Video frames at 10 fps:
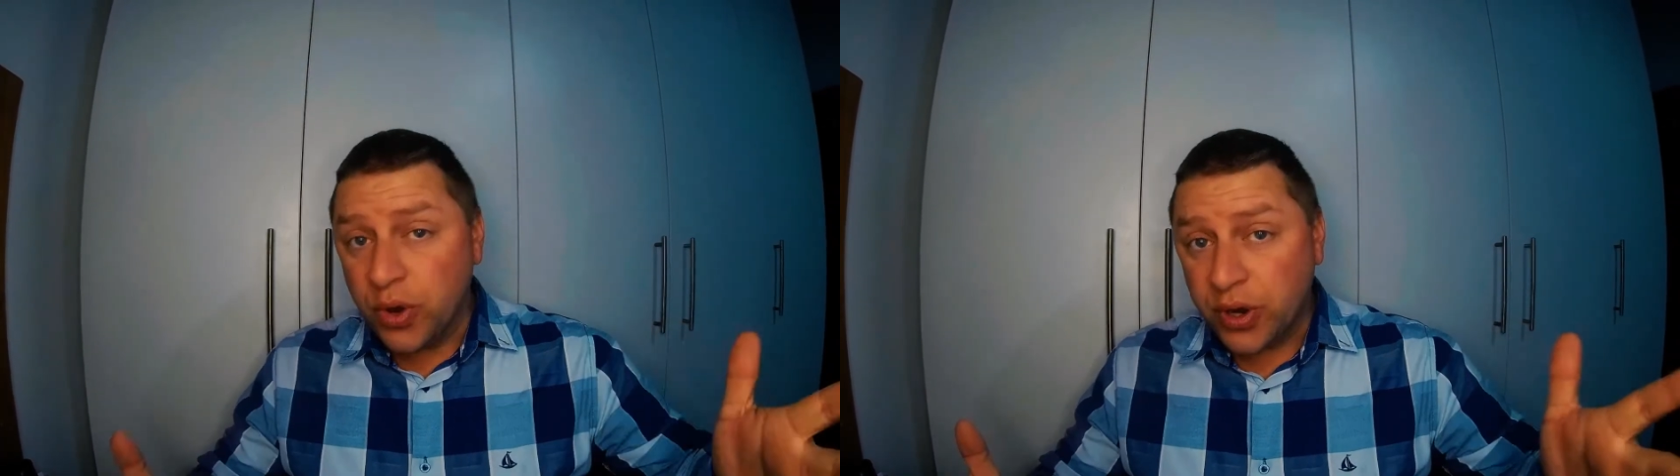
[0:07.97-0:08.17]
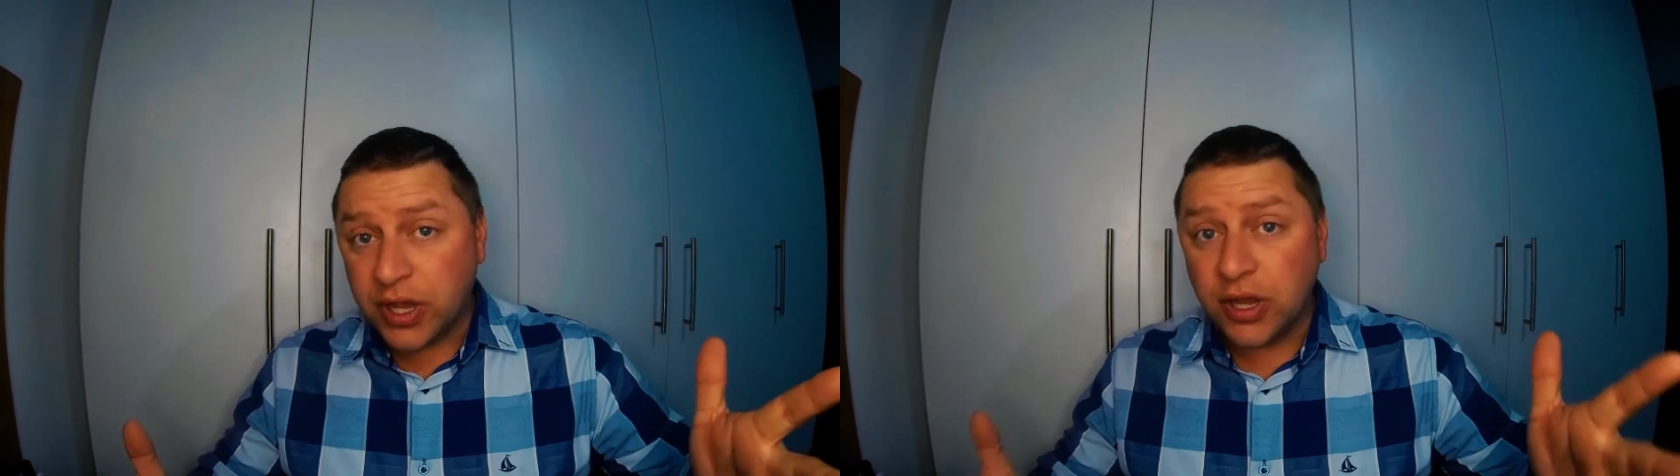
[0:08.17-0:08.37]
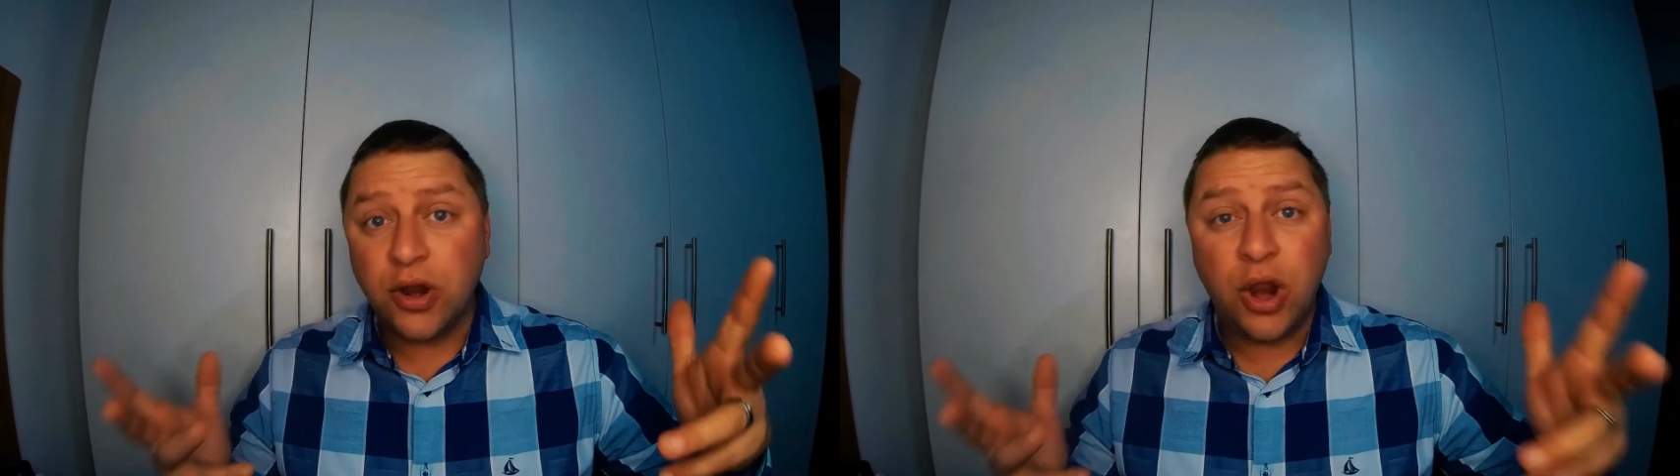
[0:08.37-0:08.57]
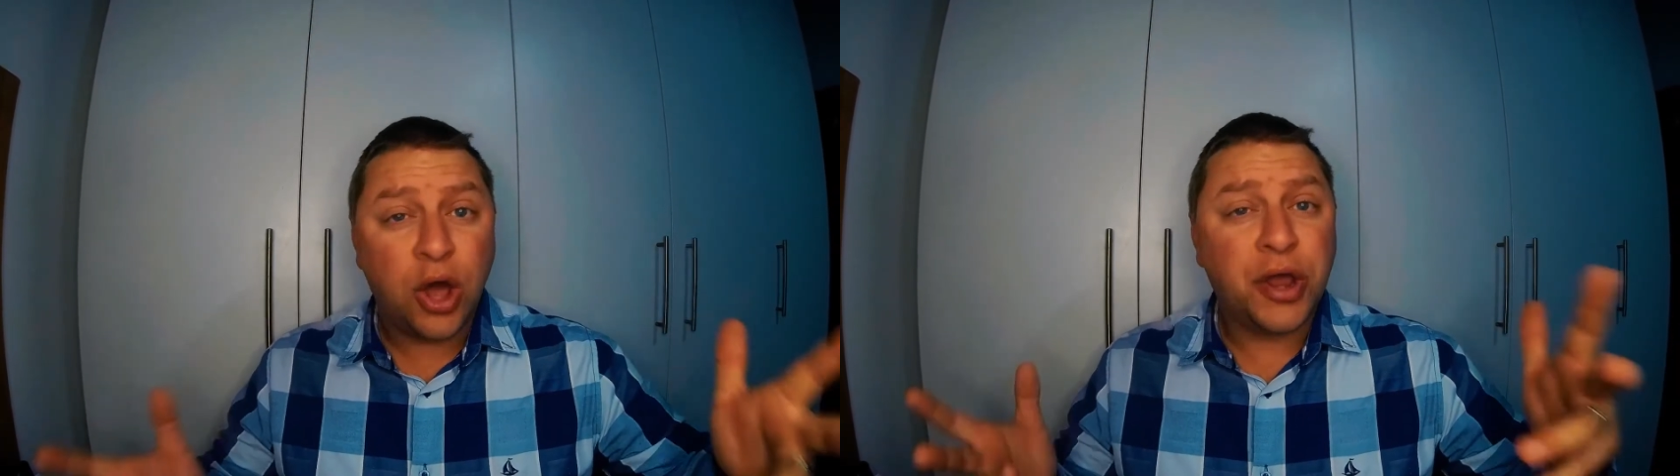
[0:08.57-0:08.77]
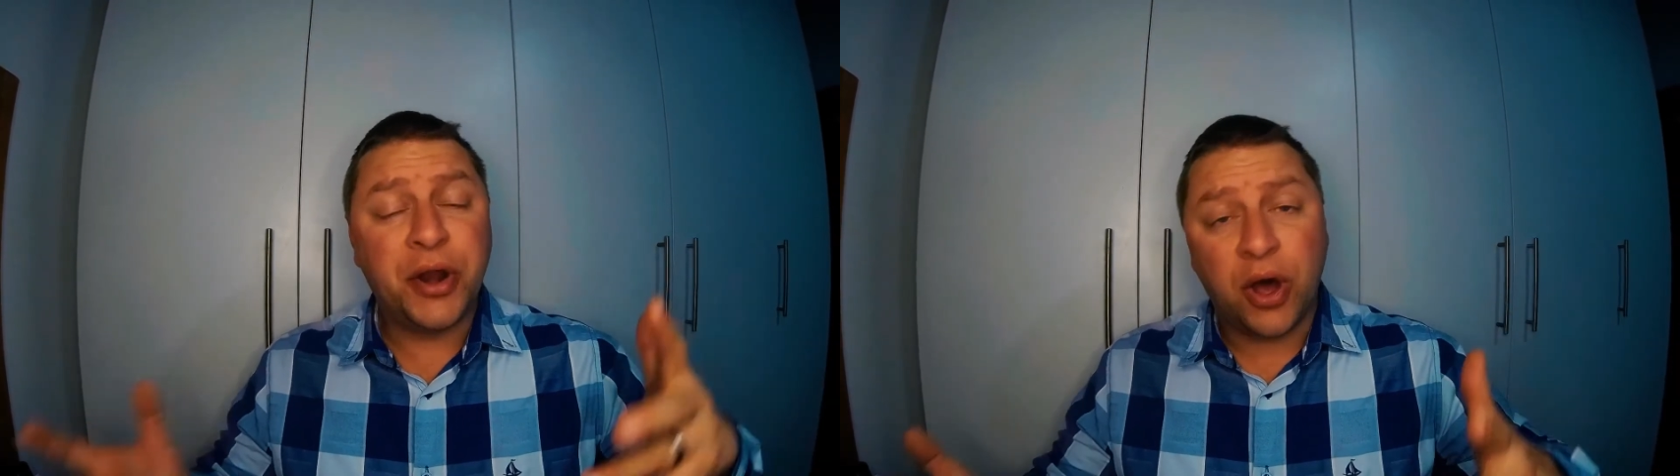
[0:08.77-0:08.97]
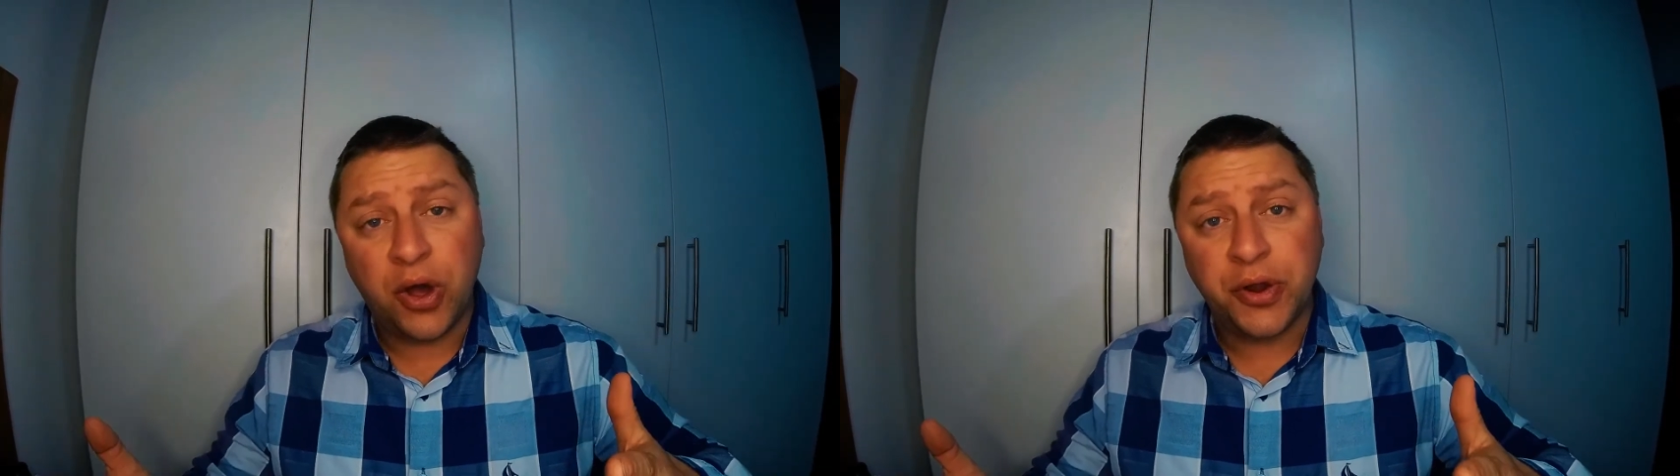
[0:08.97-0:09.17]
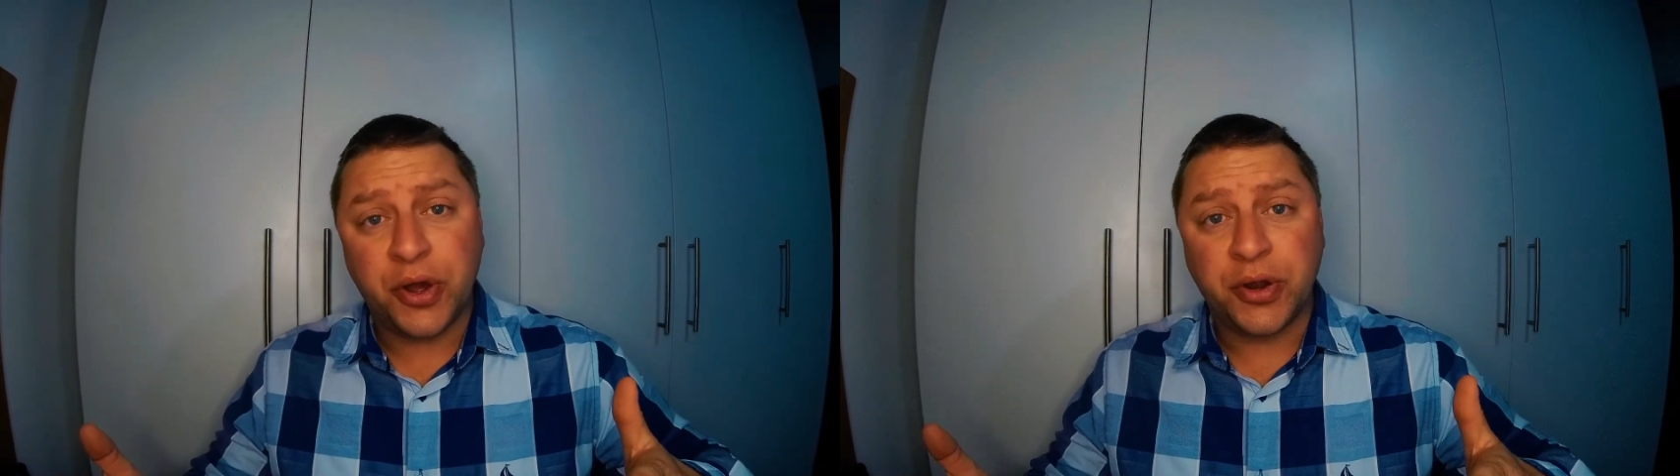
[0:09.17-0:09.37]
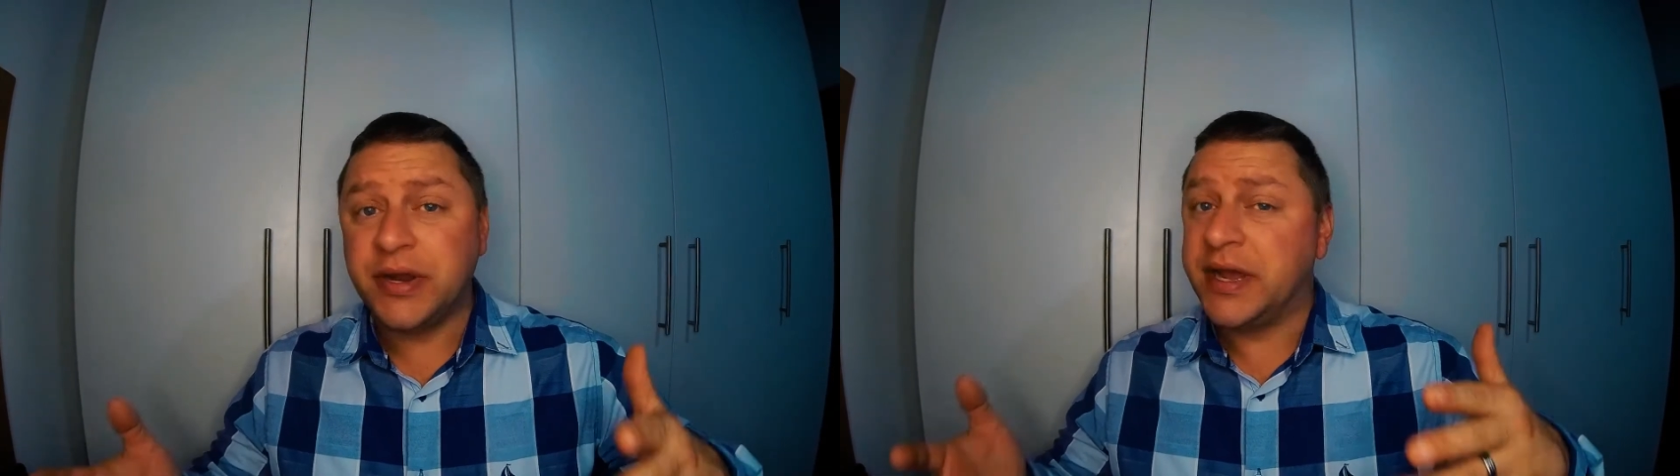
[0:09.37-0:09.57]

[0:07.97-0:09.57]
working long and hard on